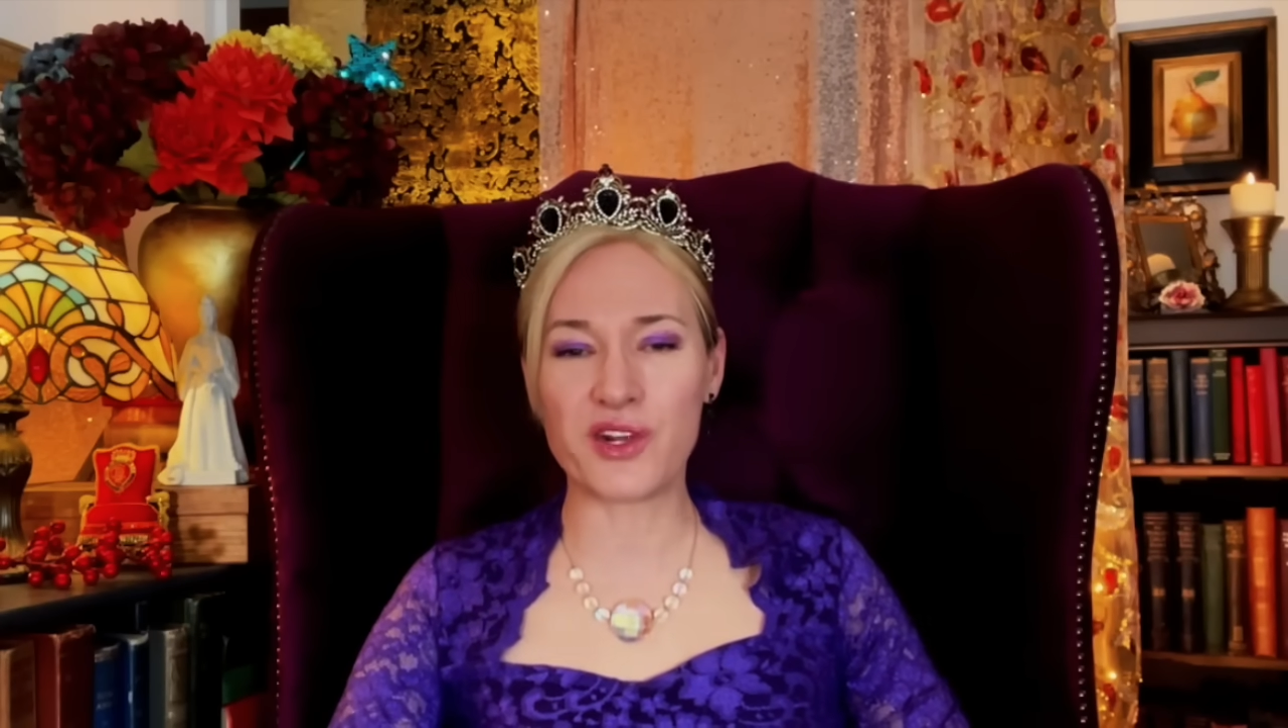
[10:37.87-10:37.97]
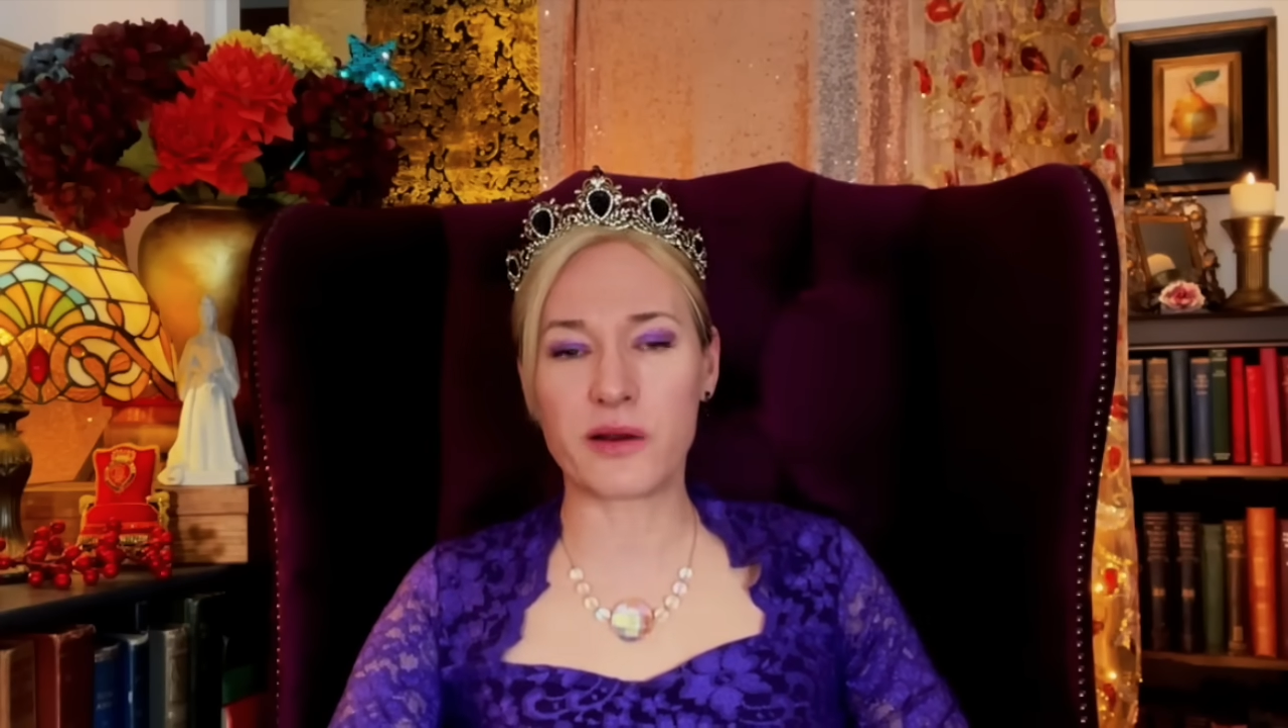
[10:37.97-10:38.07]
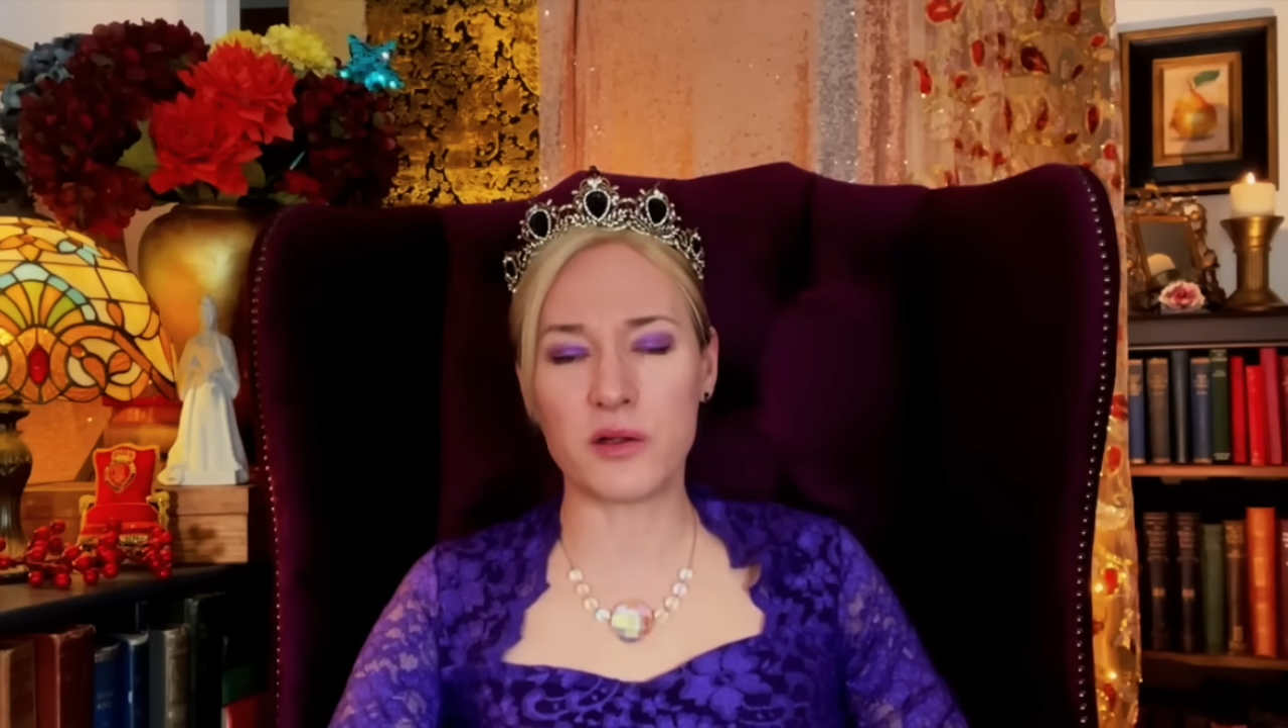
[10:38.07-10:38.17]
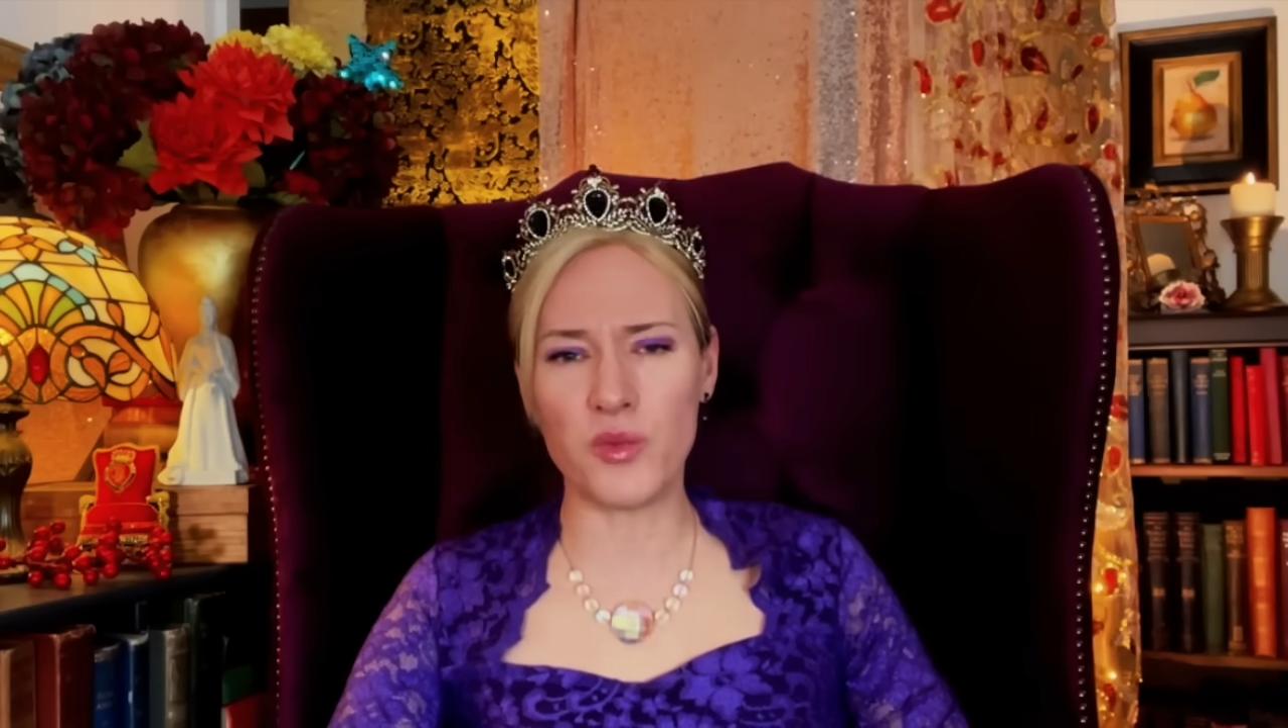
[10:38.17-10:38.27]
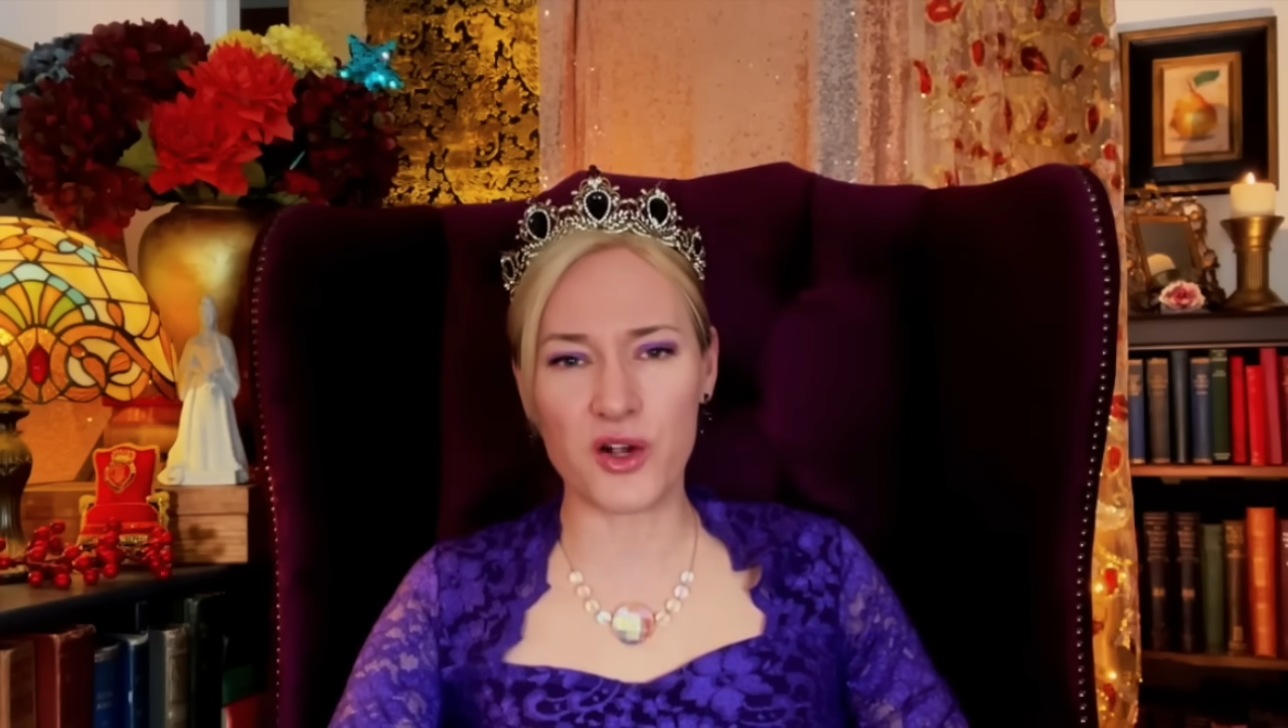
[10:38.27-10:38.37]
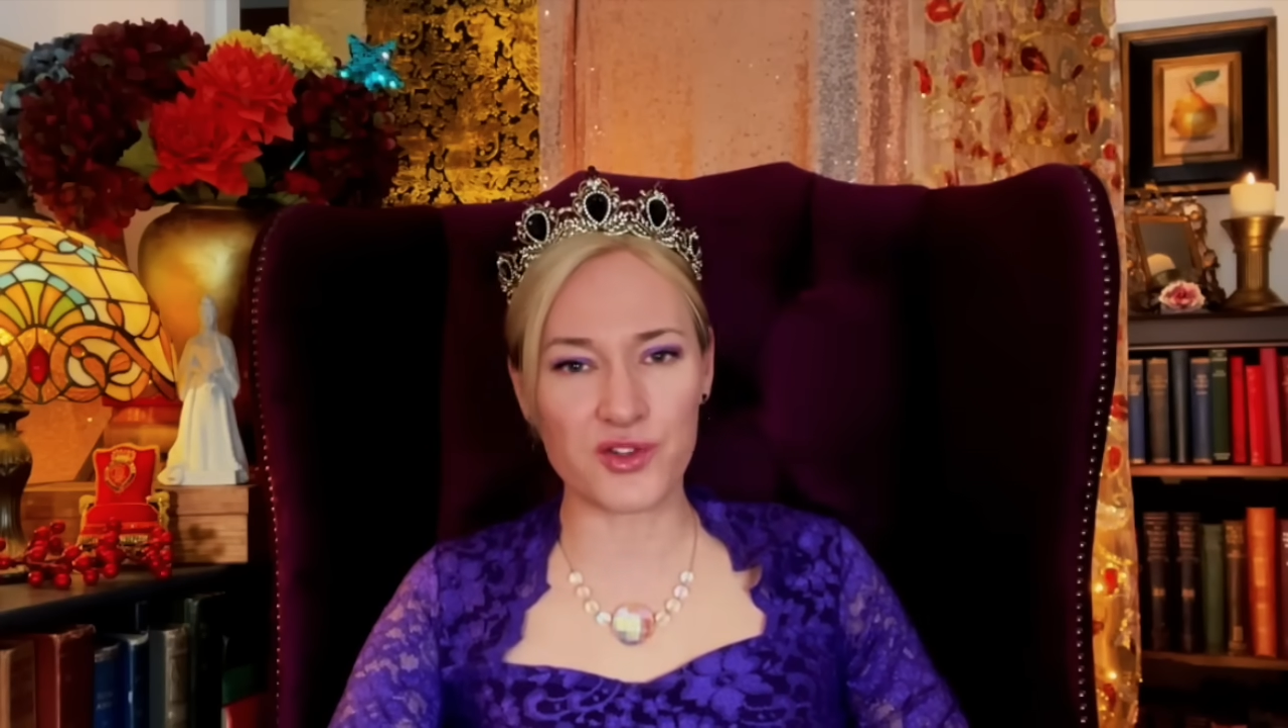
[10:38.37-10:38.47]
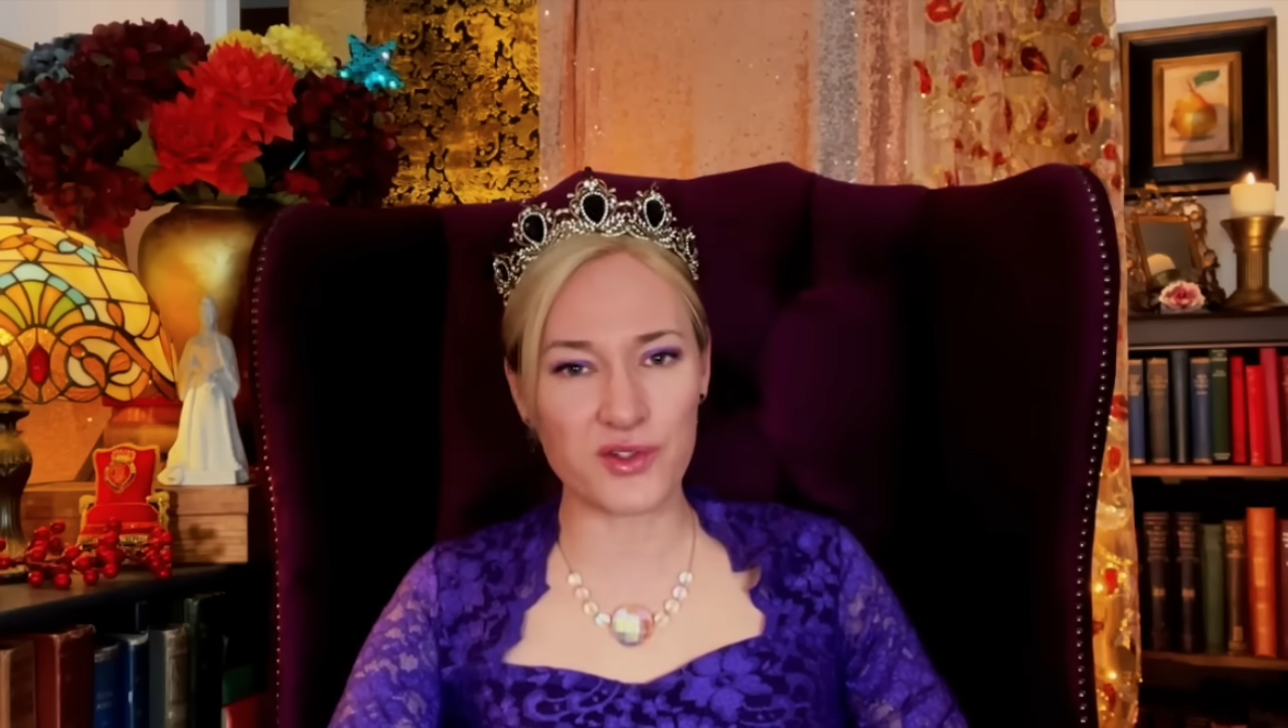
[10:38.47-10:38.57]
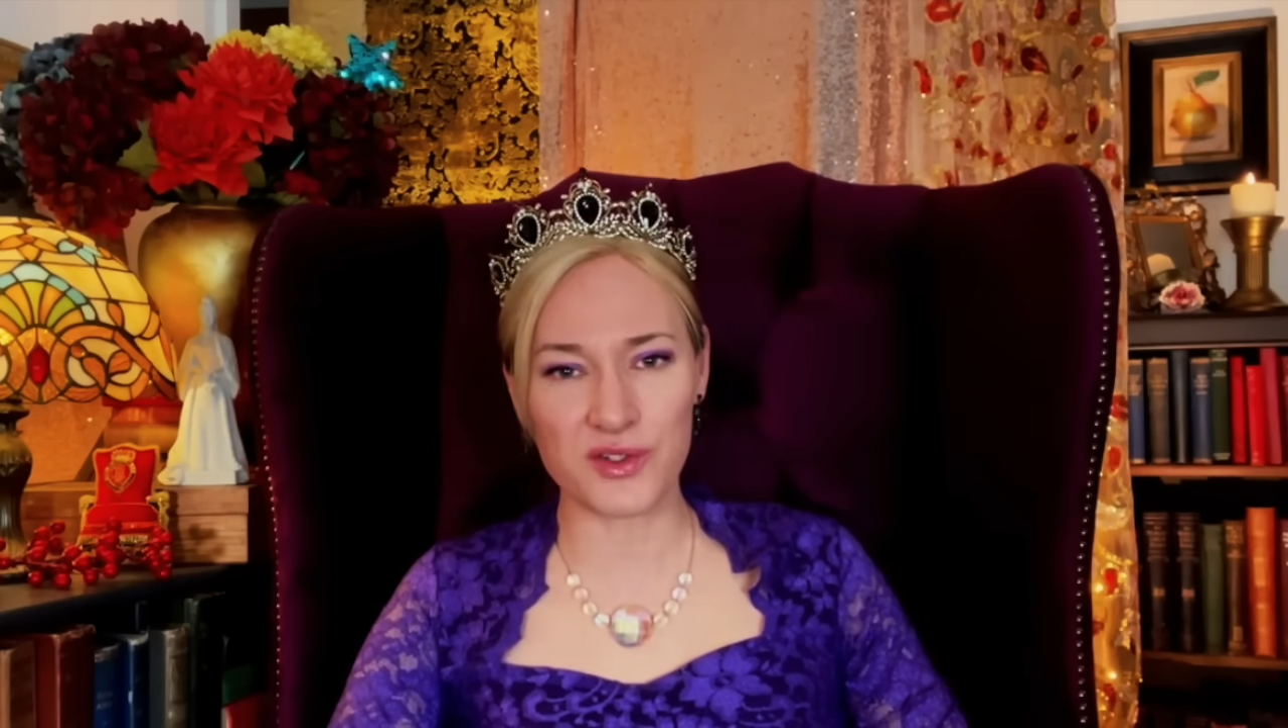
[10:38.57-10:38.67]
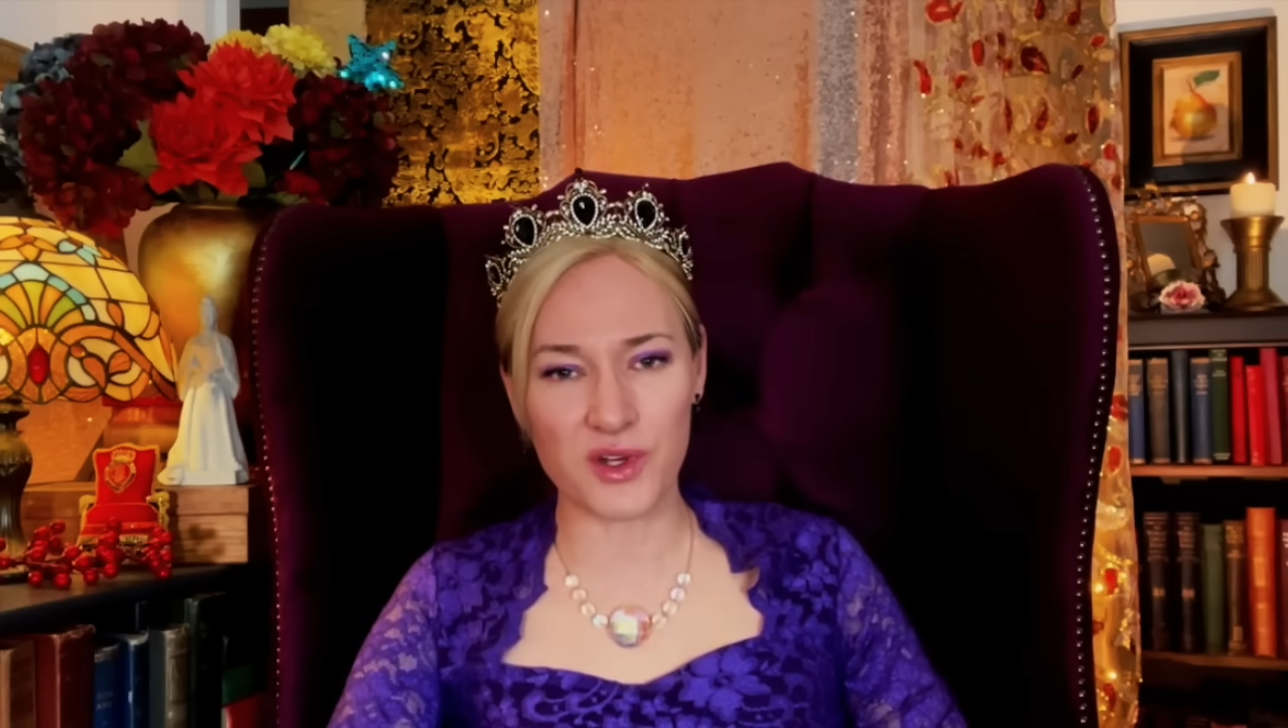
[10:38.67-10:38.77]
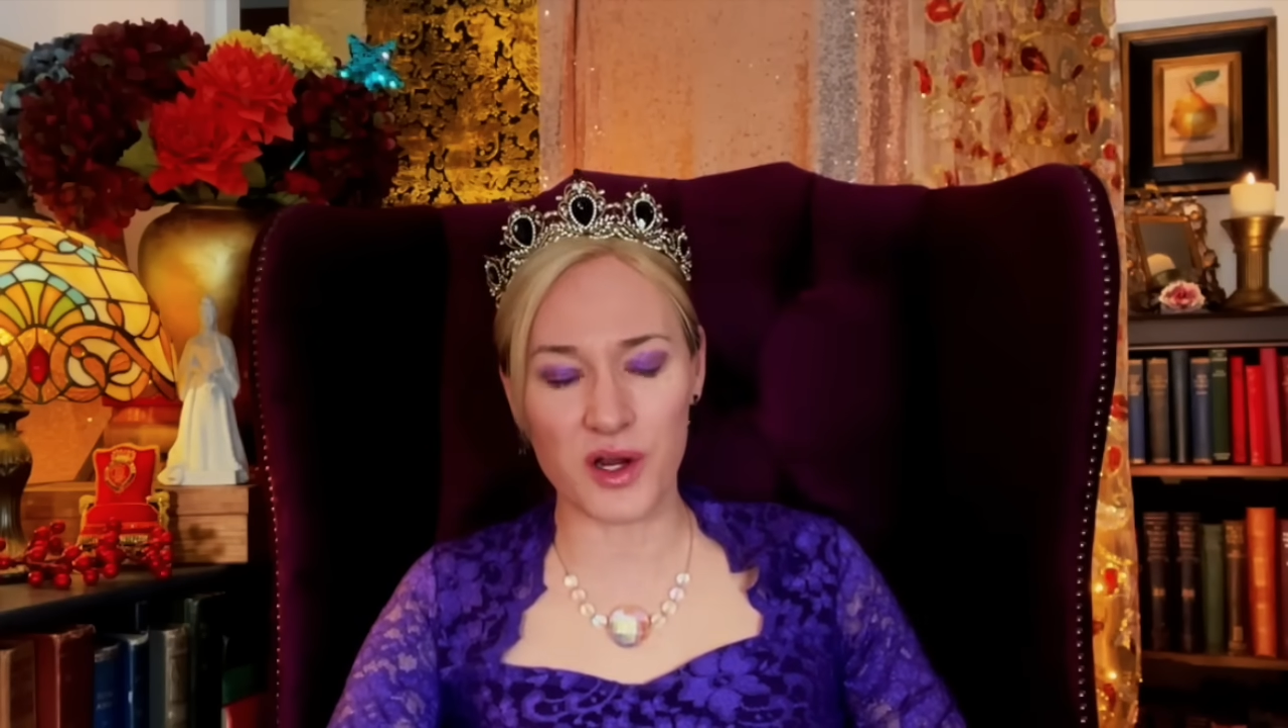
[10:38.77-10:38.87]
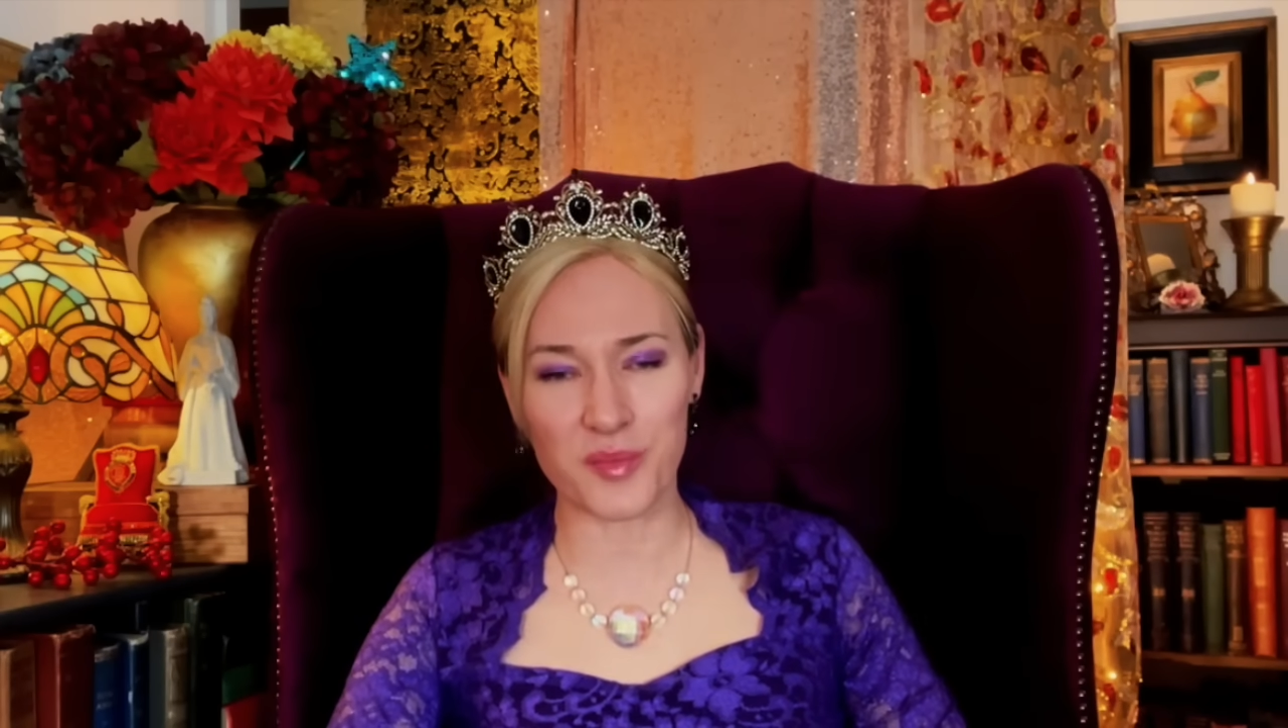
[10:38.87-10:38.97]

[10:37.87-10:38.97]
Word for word: channel and watching does not a